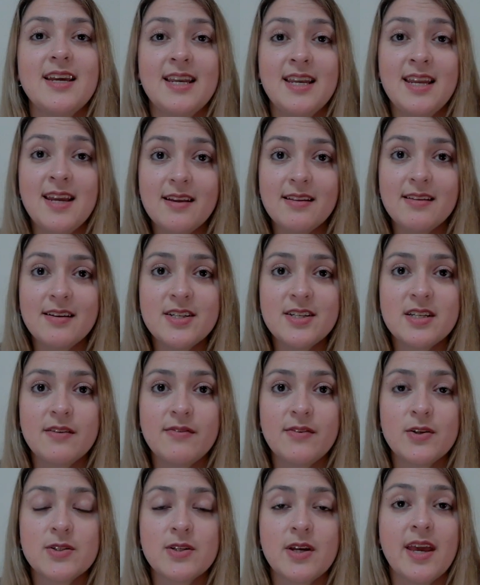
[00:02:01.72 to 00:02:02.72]
In English,
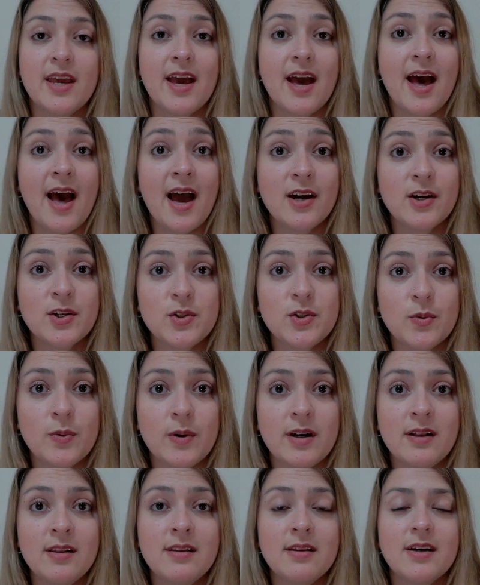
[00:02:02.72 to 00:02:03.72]
if you say
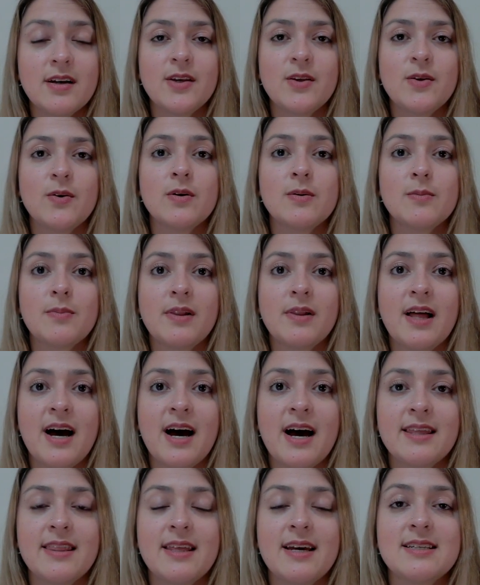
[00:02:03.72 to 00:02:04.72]
actual, you
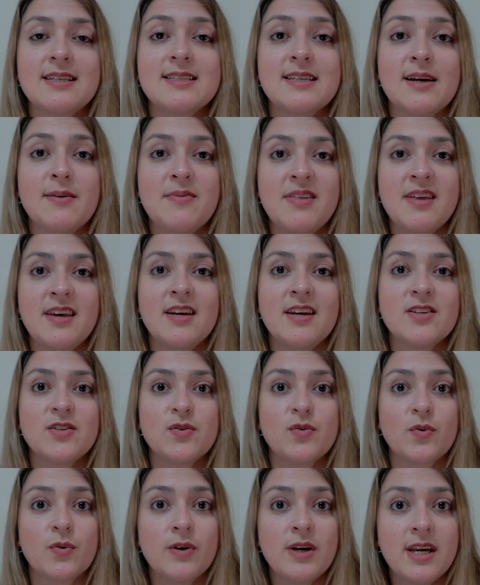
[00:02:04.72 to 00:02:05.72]
imply that something
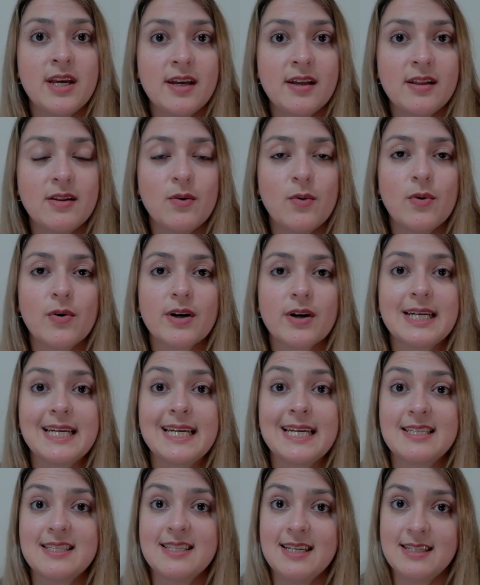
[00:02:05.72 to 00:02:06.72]
is real or
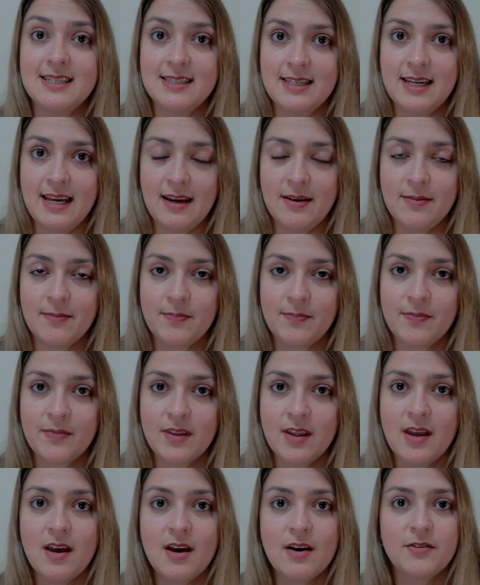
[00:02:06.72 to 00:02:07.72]
existing.
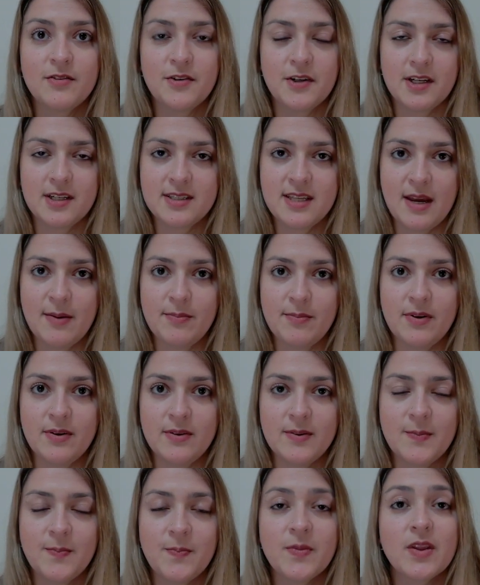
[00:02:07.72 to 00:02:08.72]
For
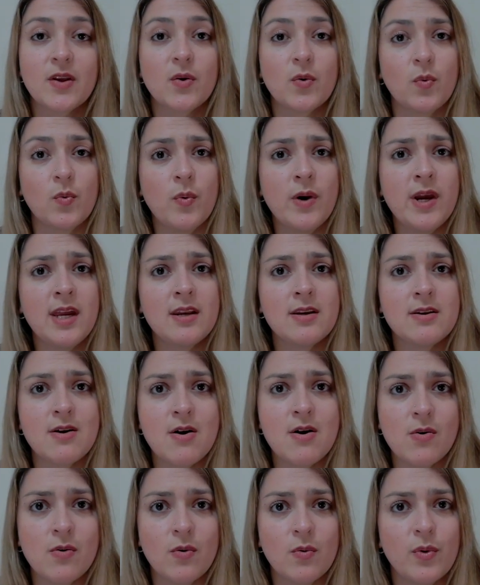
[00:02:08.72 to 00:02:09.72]
example, we
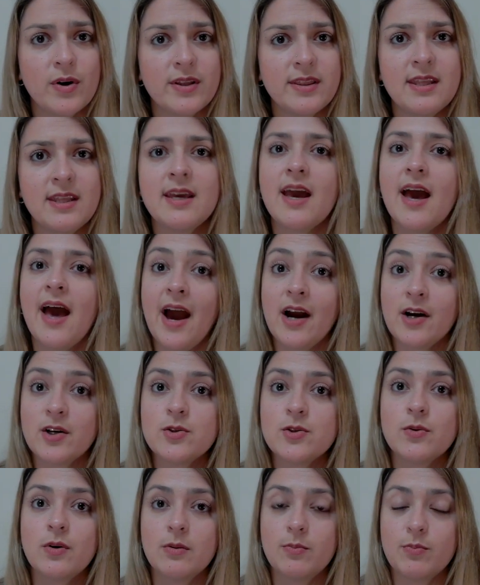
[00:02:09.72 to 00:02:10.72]
know what the
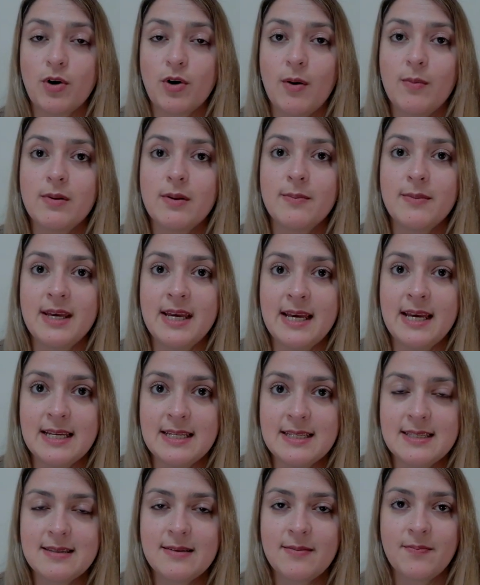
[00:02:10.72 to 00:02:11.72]
actual problem
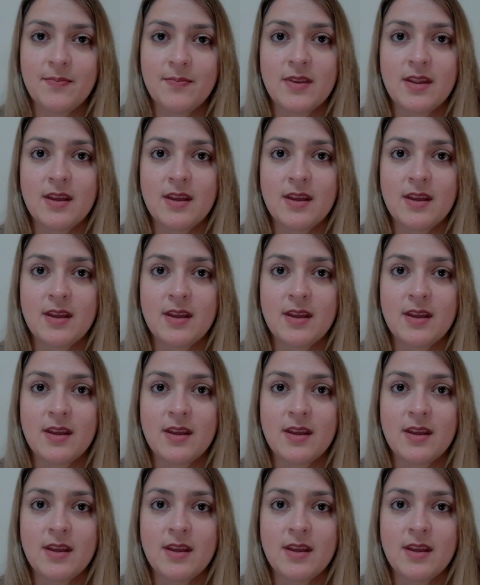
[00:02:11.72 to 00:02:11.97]
is.